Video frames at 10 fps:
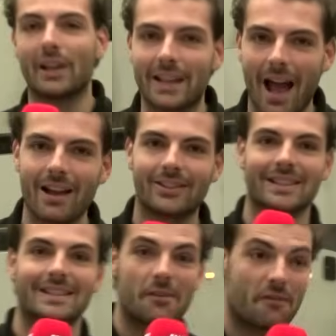and gas,
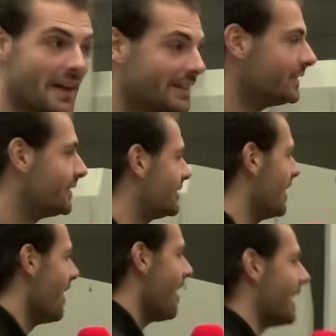in defense.
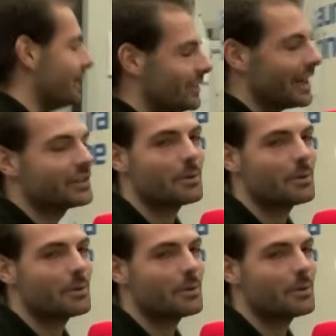It's, it's